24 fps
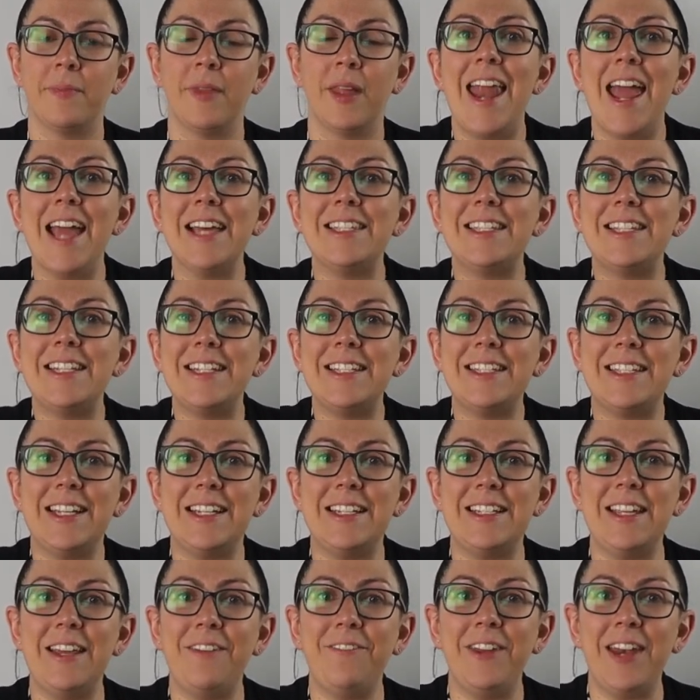Next is a
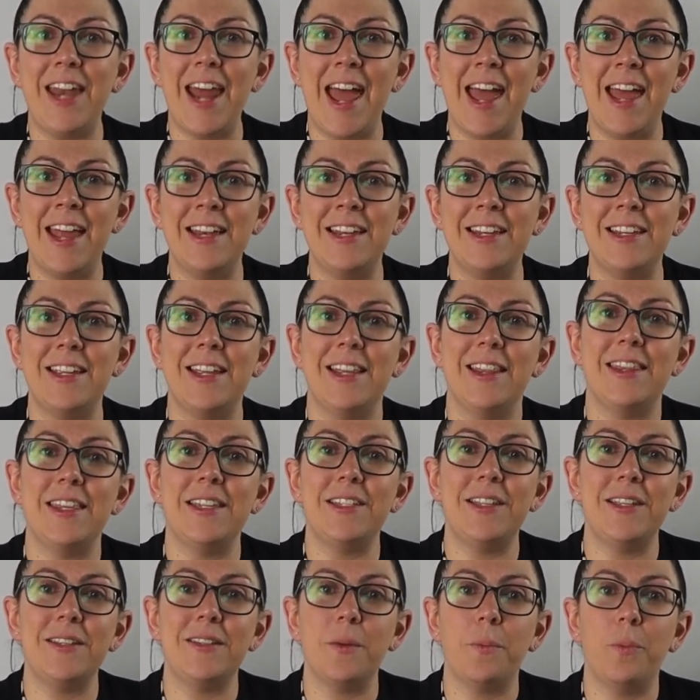dividend.
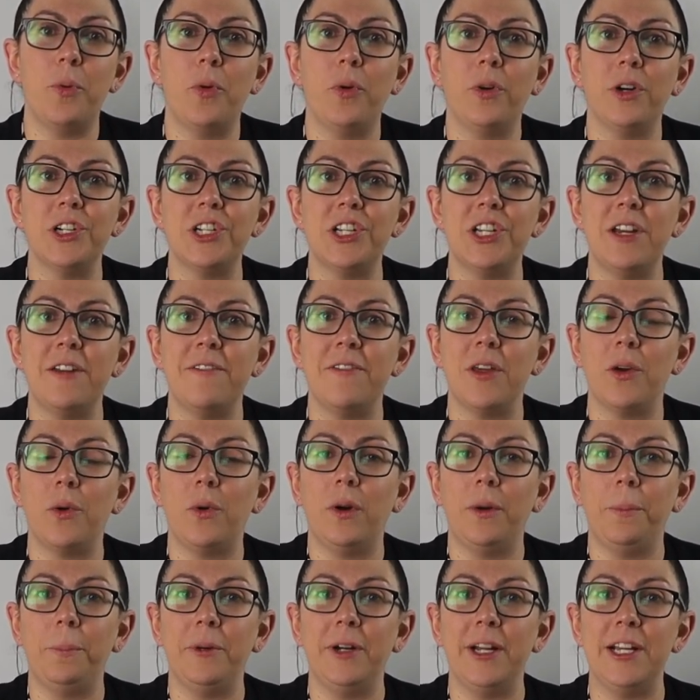This is a portion of the
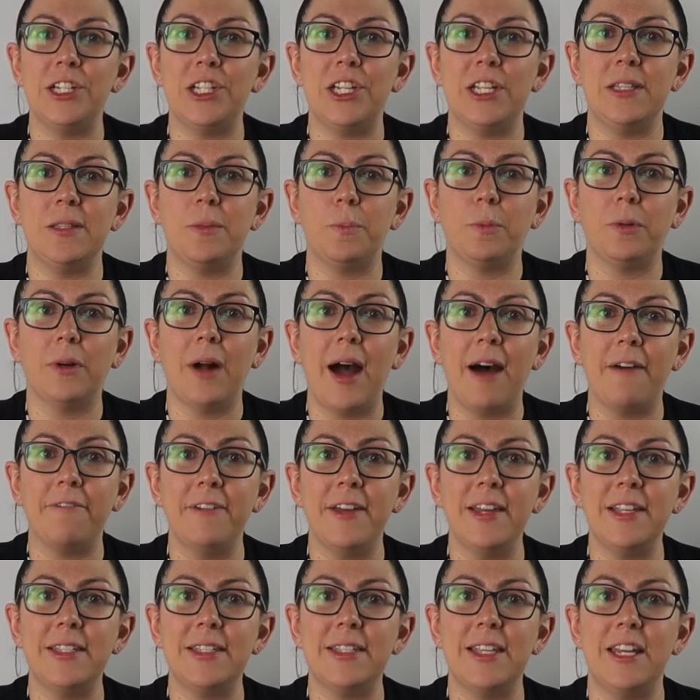corporation's
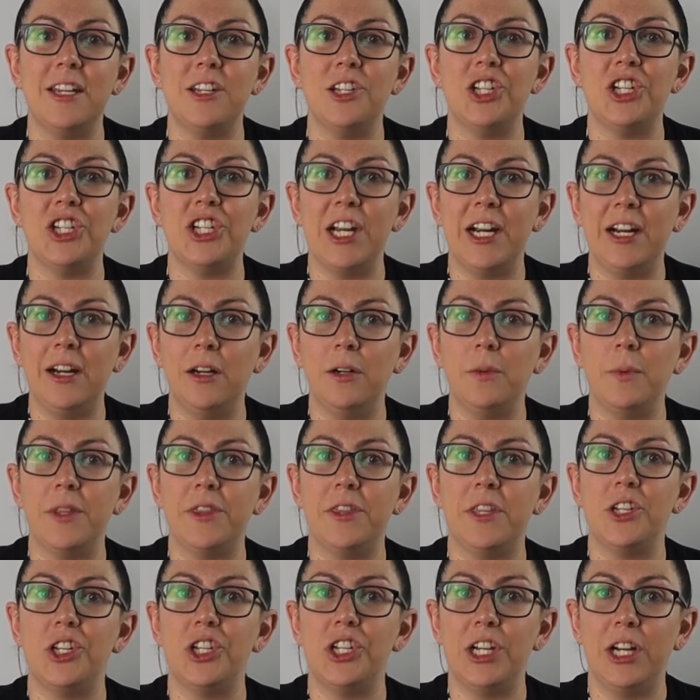profits that is shared
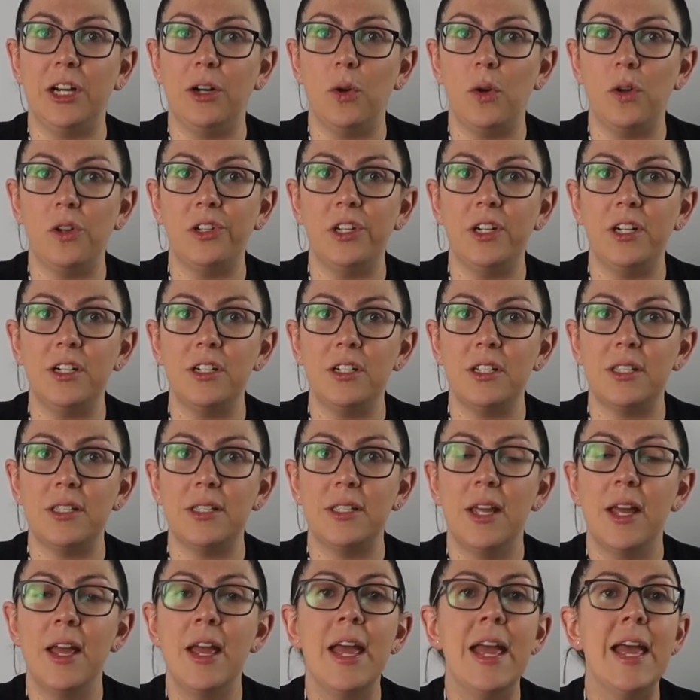with the
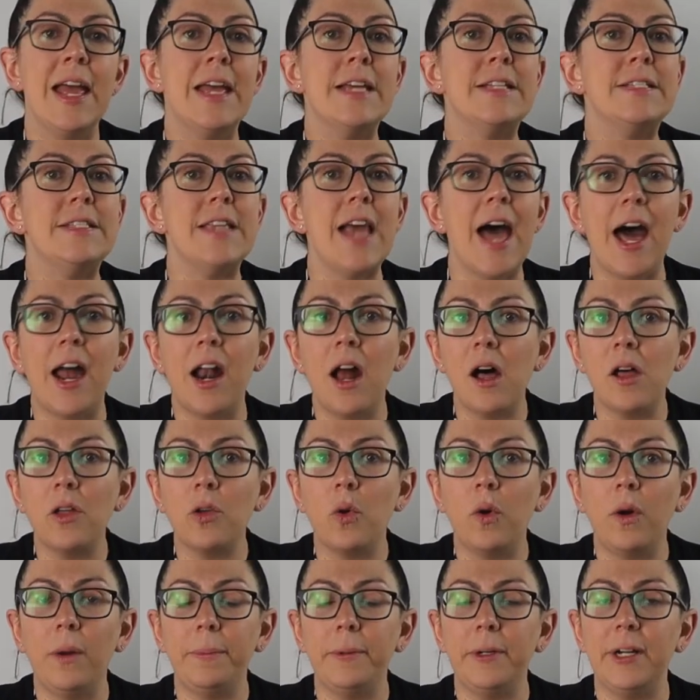shareholders. Not all
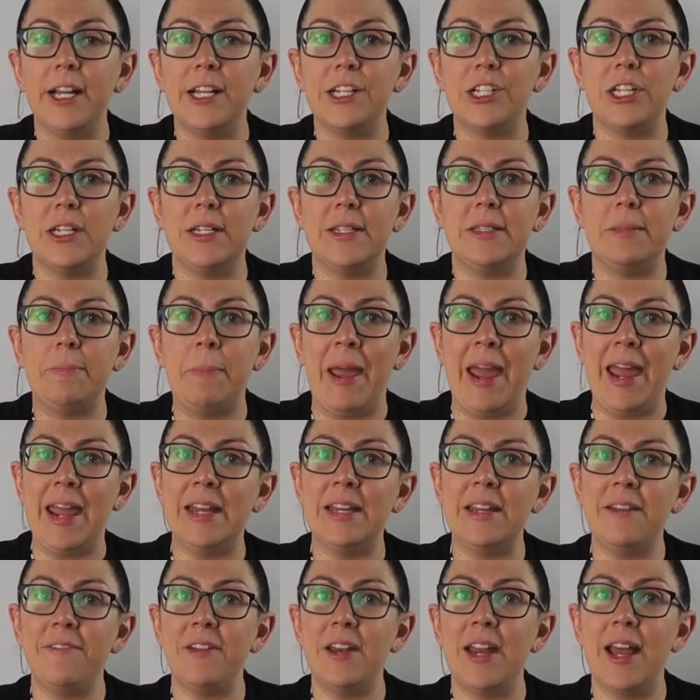corporations pay
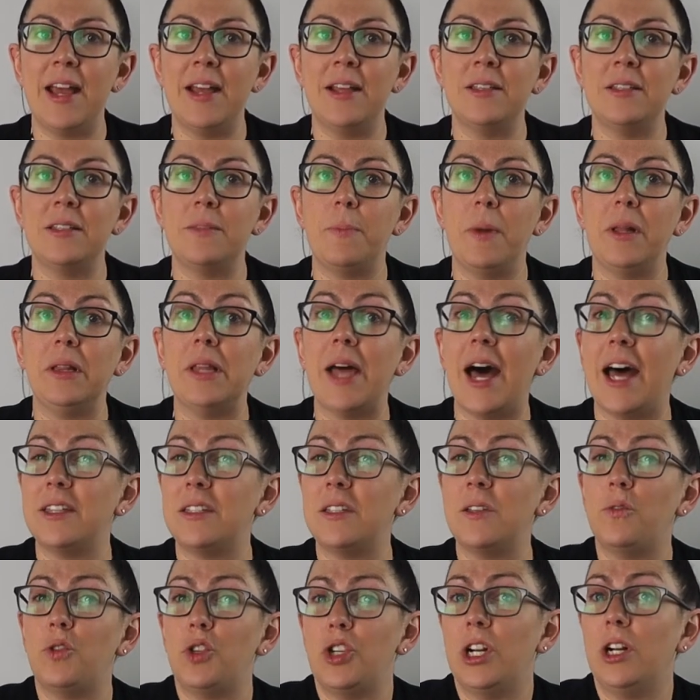dividends, but lots
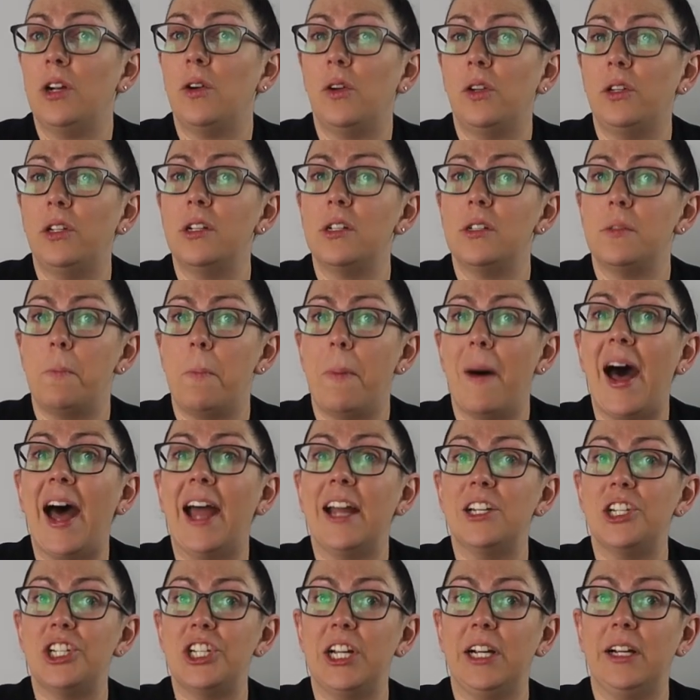of shareholders
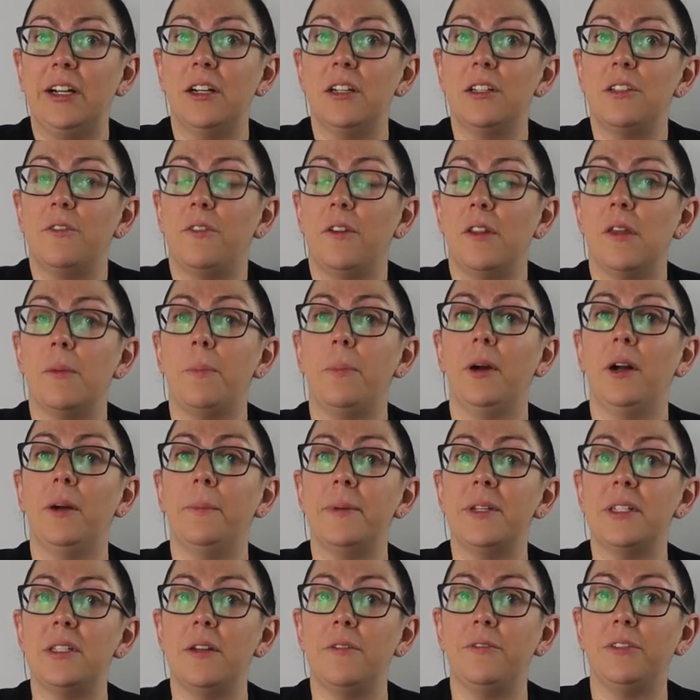buy shares for the
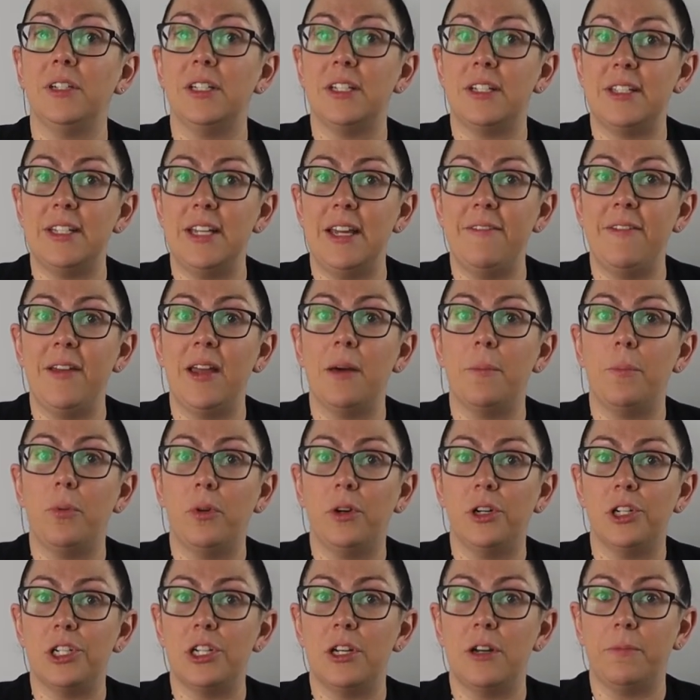purpose of receiving a
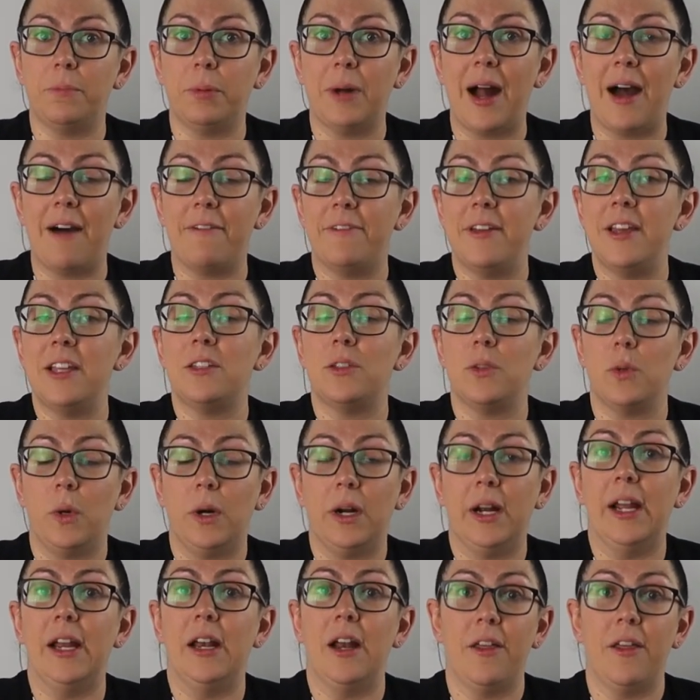portion of profits,
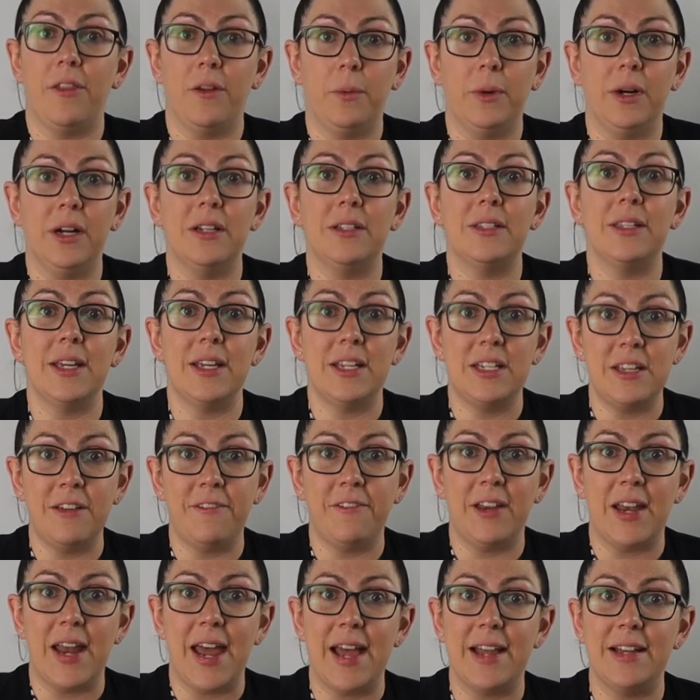or in other words, a
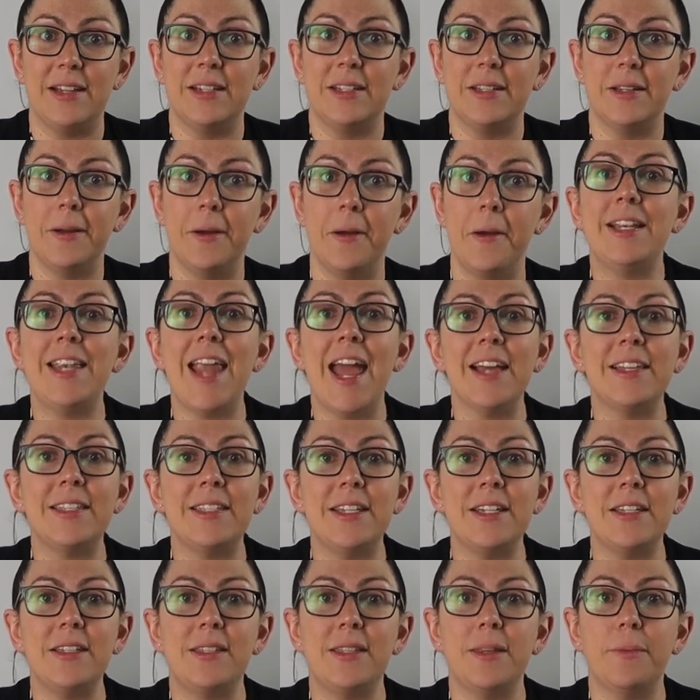dividend. Next
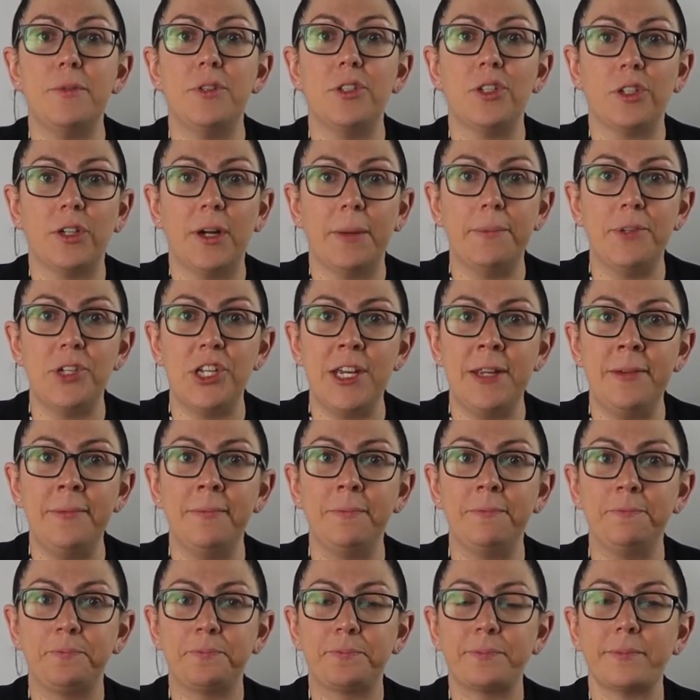is subscription.